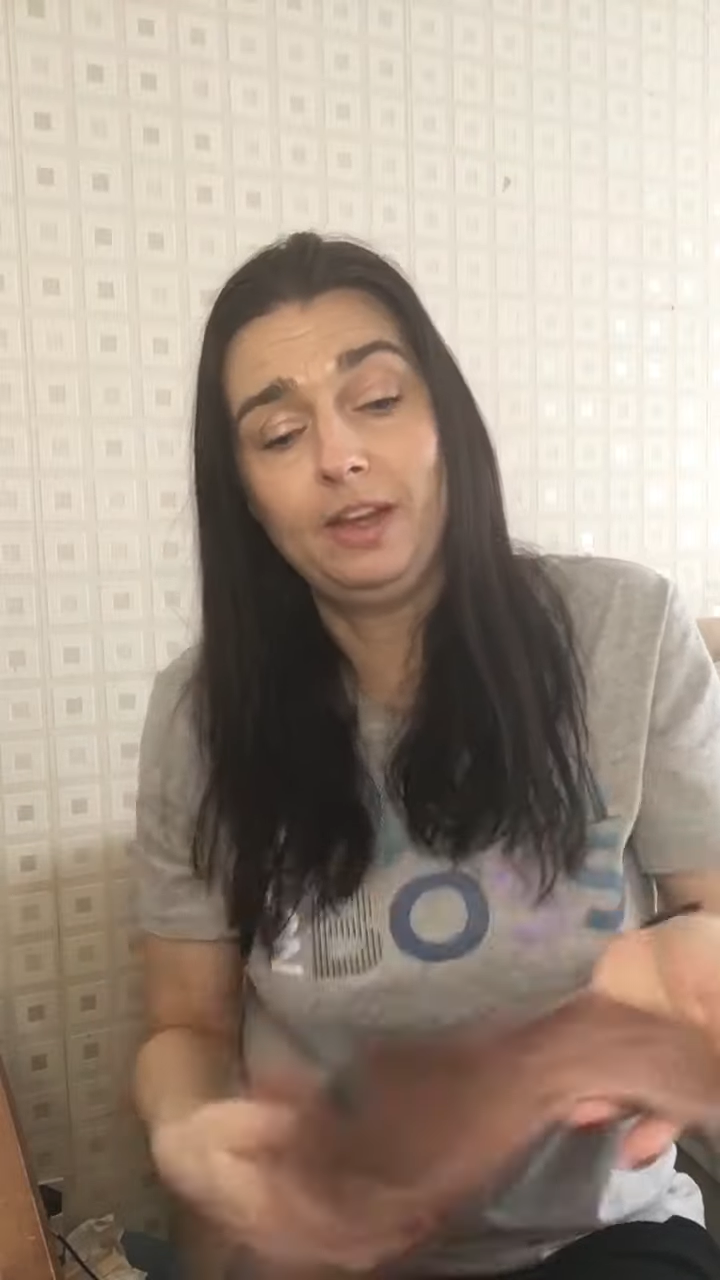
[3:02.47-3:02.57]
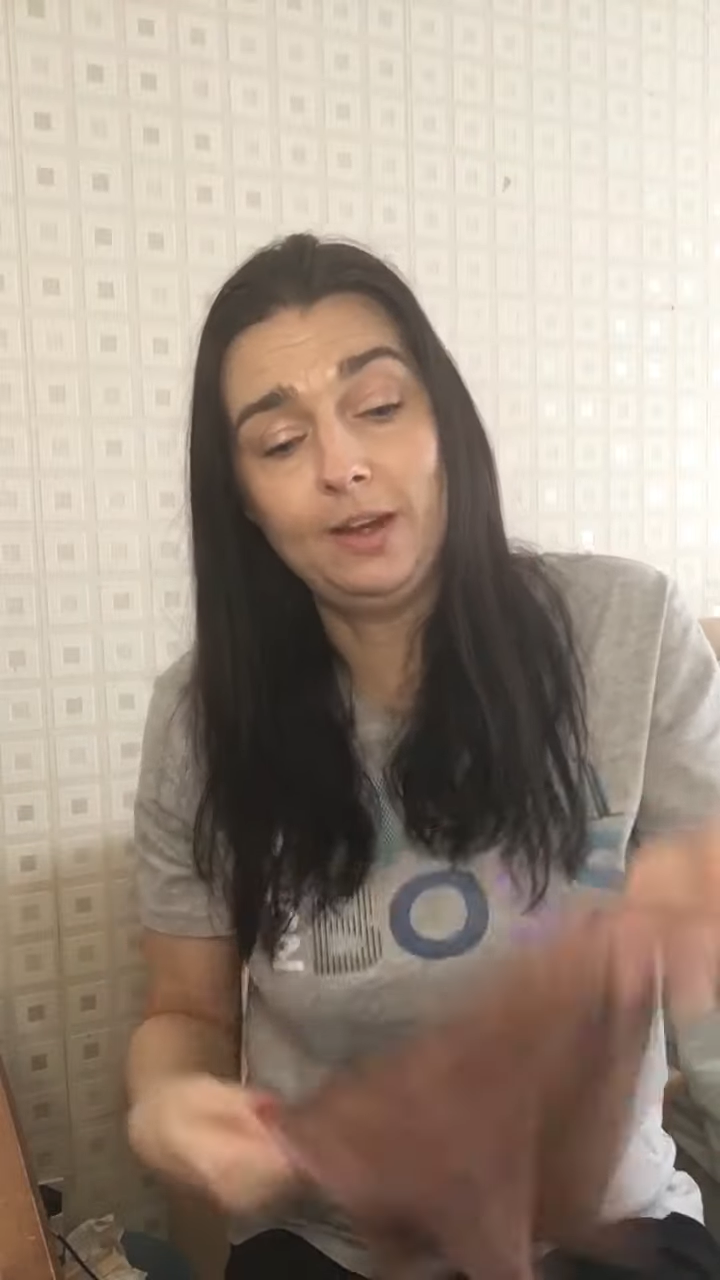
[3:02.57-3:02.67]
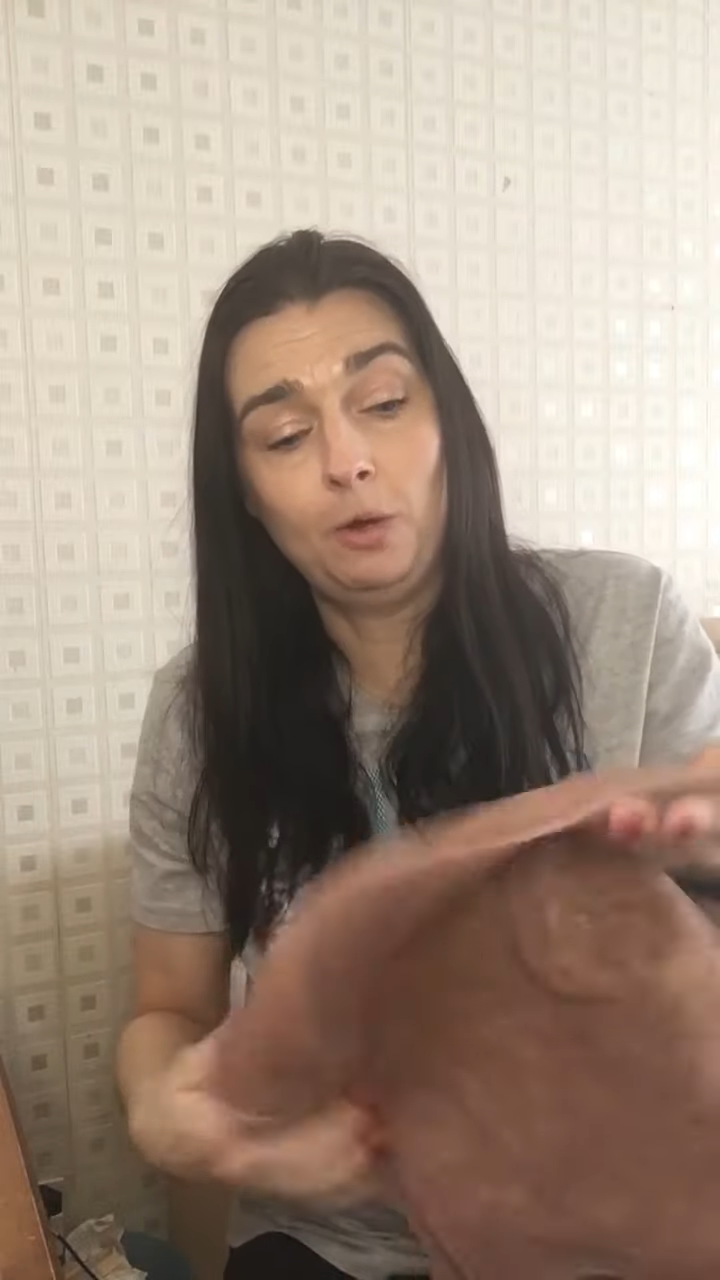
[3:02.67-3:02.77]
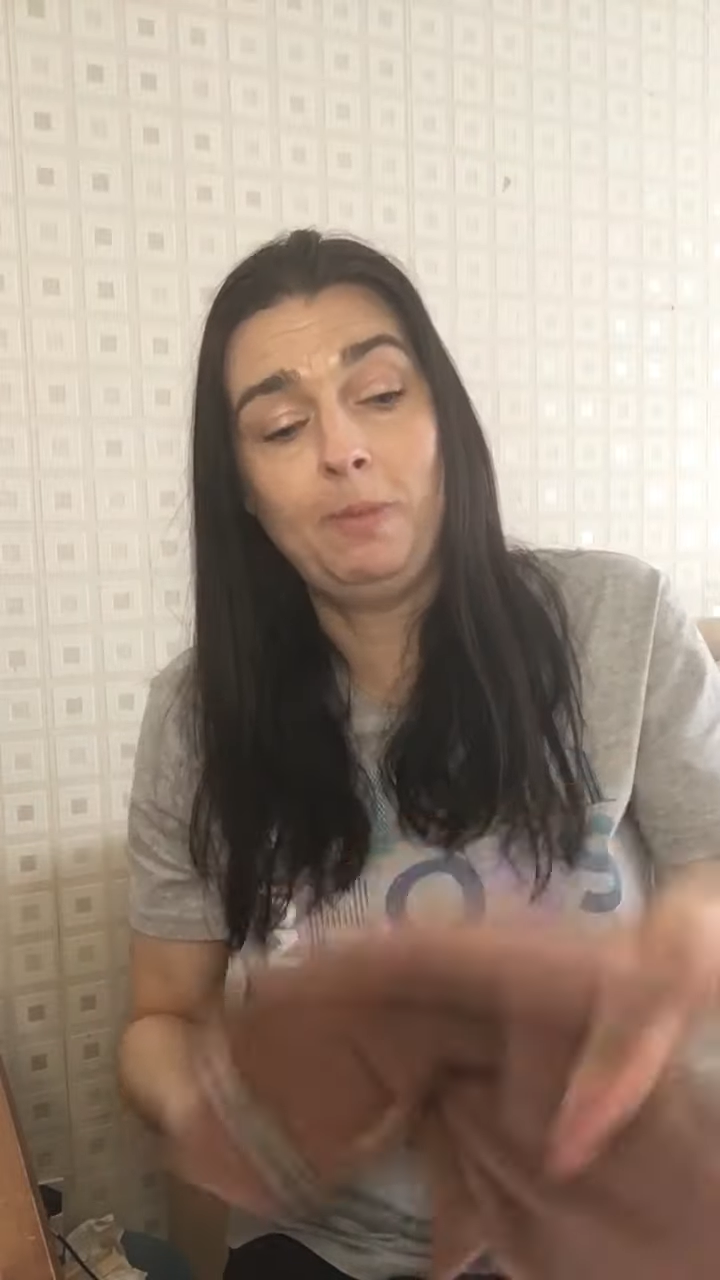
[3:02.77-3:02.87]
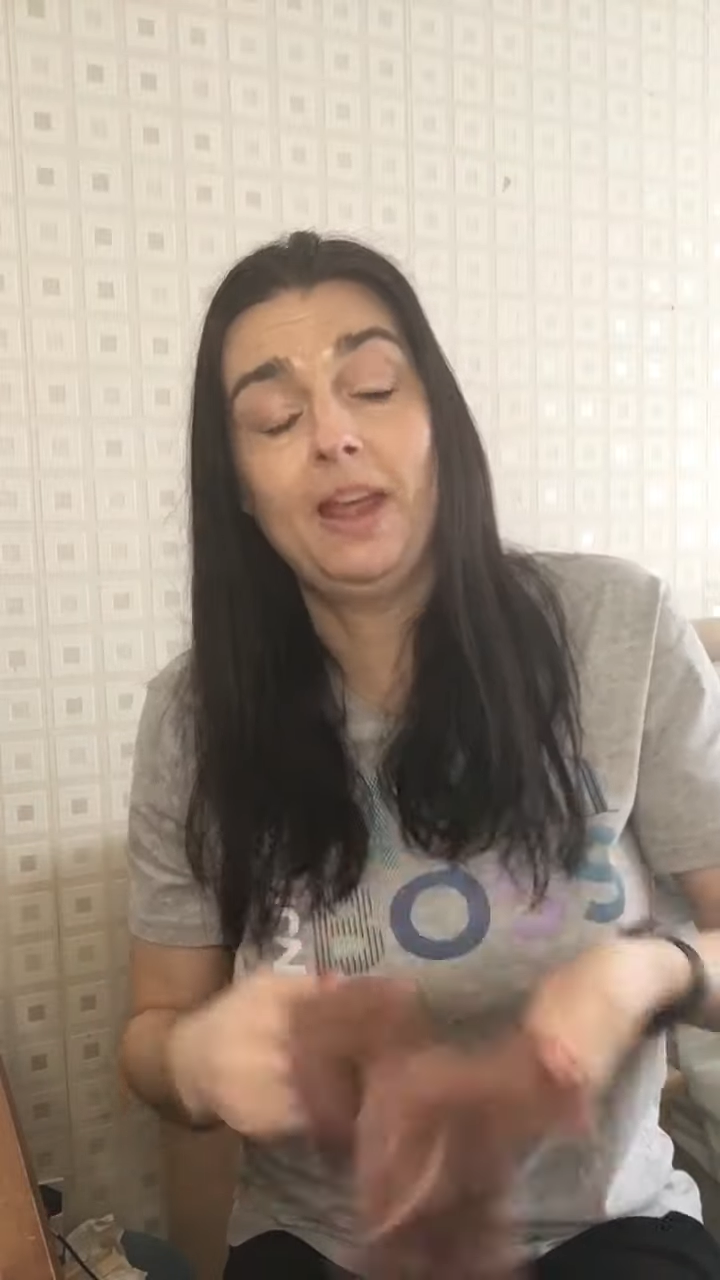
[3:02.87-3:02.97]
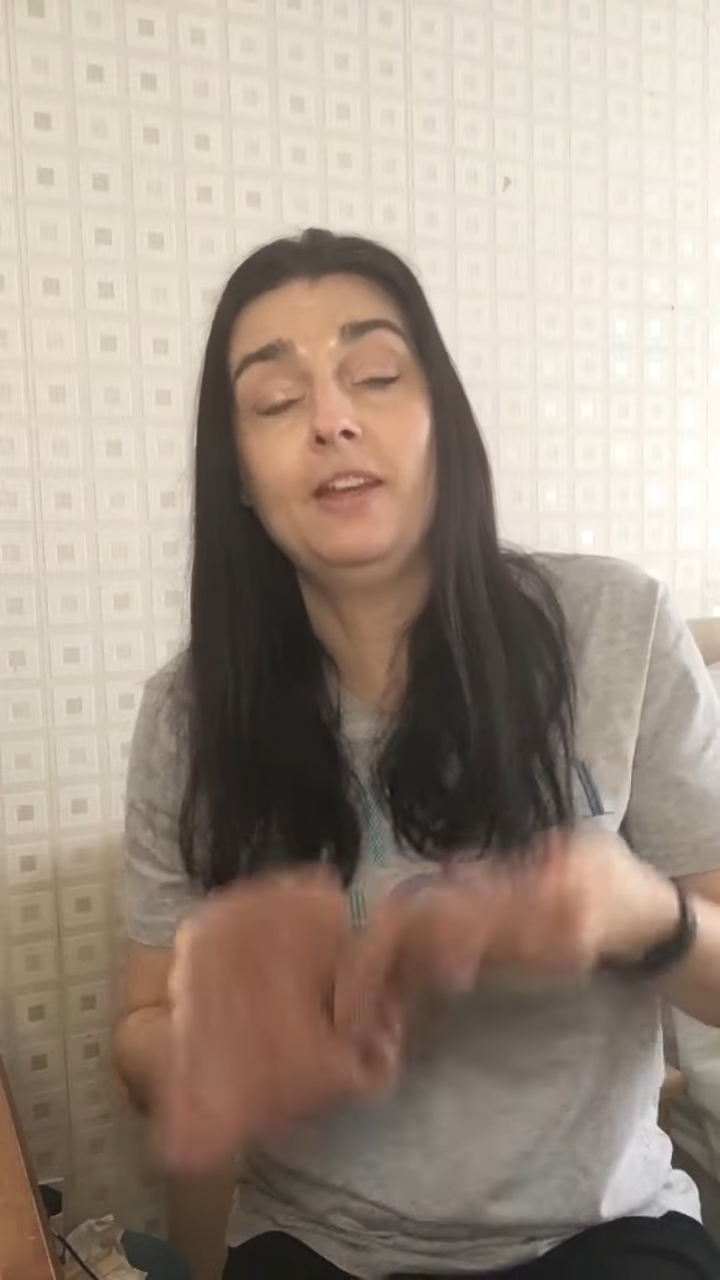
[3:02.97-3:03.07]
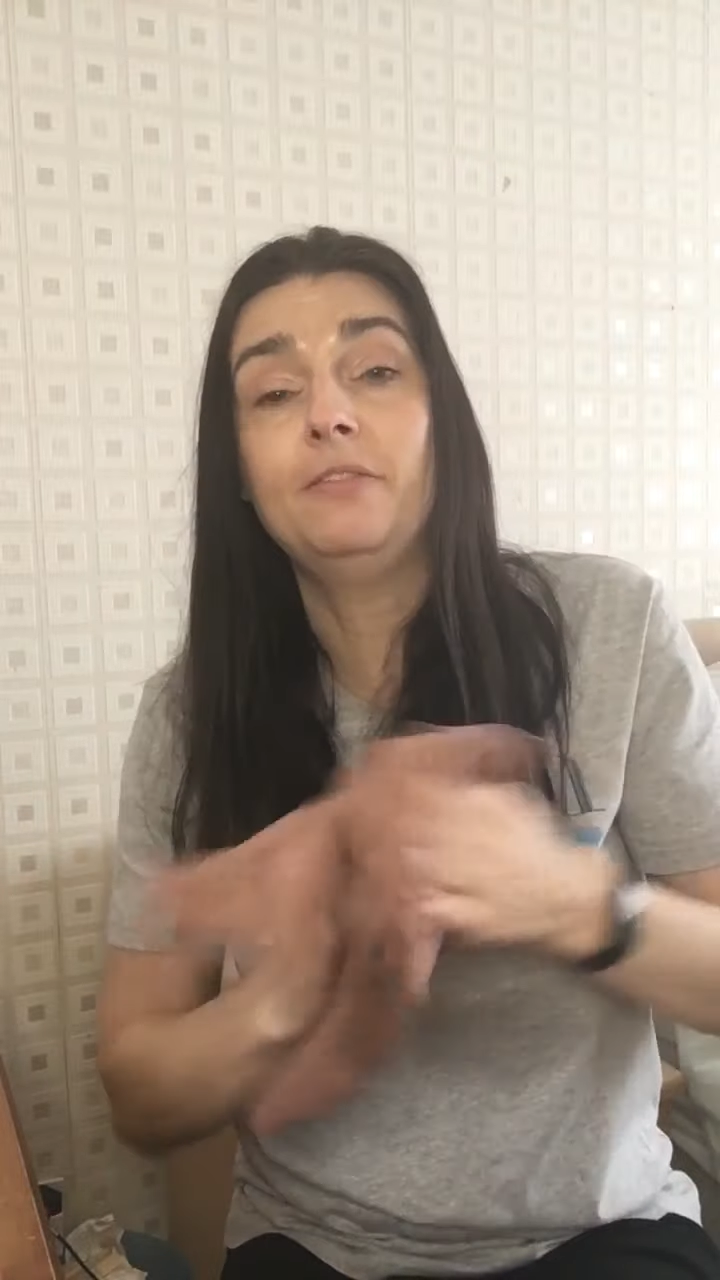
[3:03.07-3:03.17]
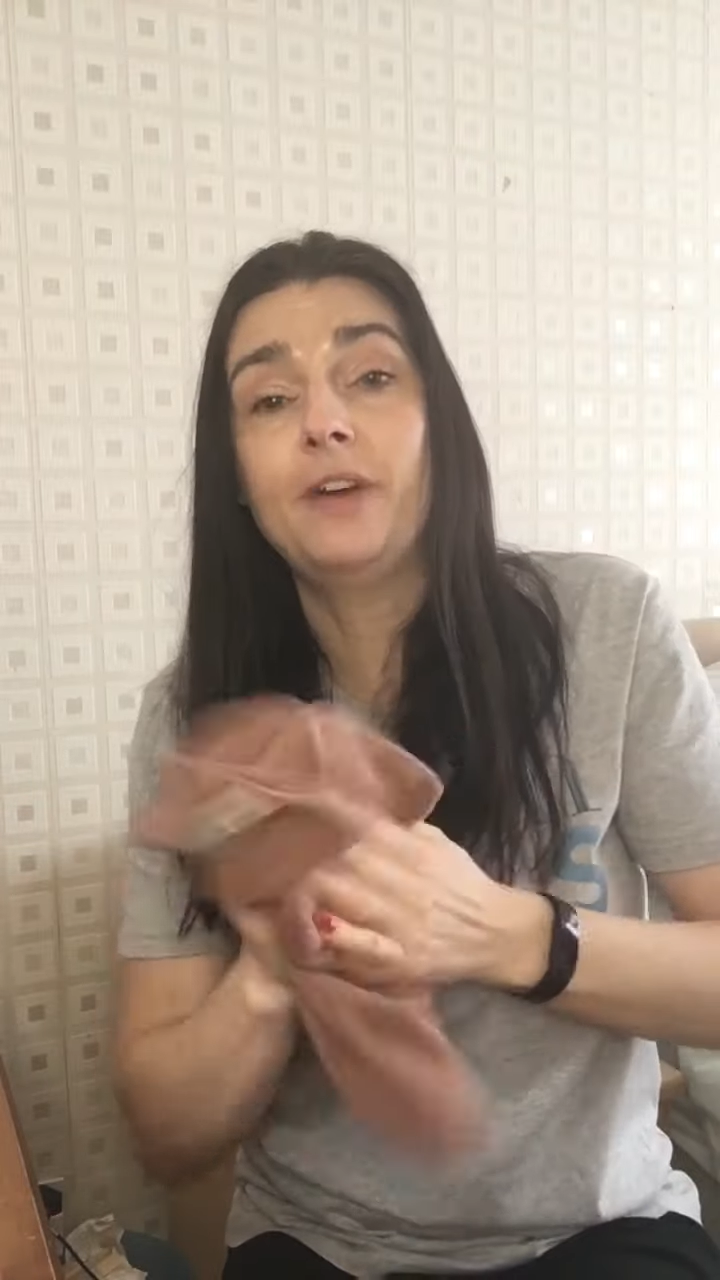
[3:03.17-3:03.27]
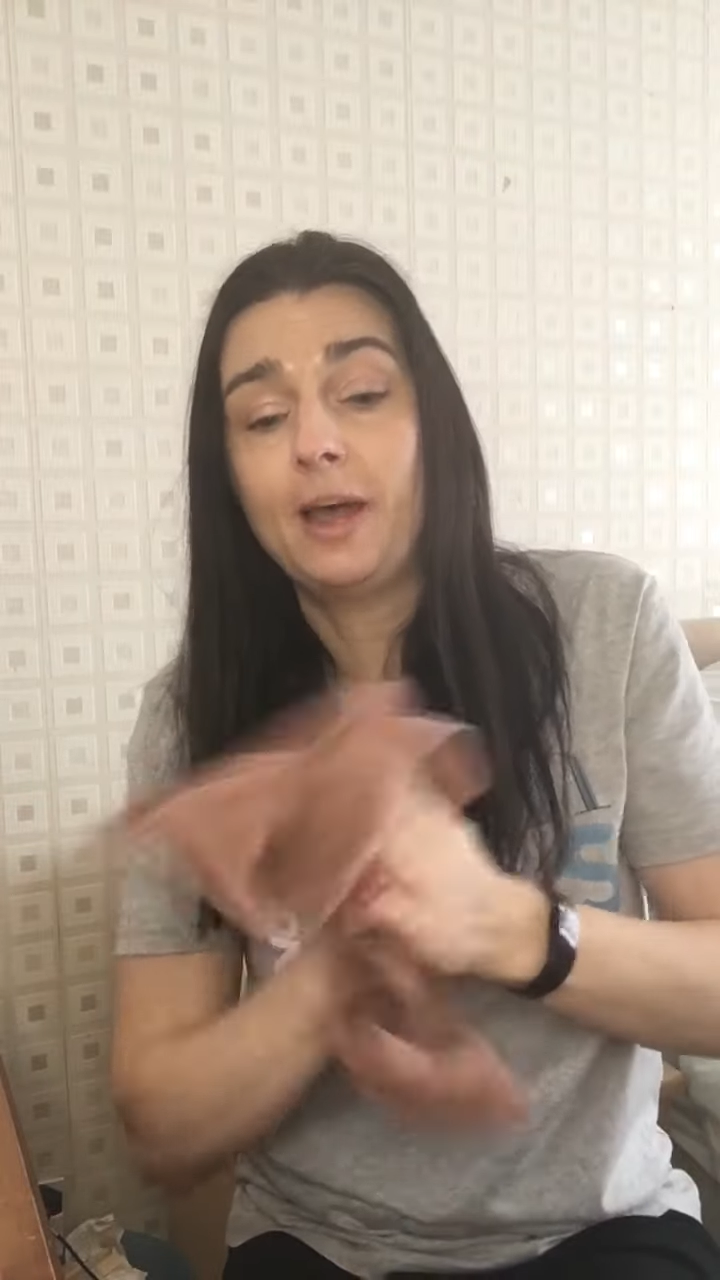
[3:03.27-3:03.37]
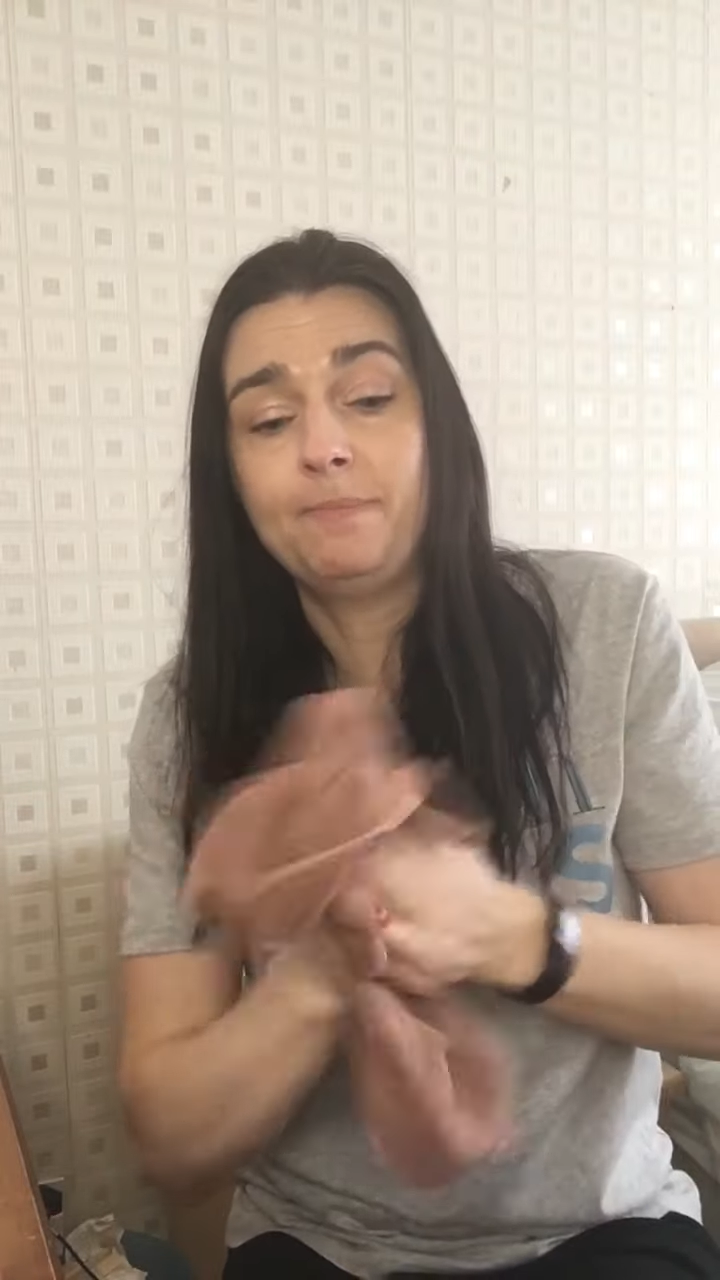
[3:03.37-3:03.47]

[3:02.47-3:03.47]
a little bit of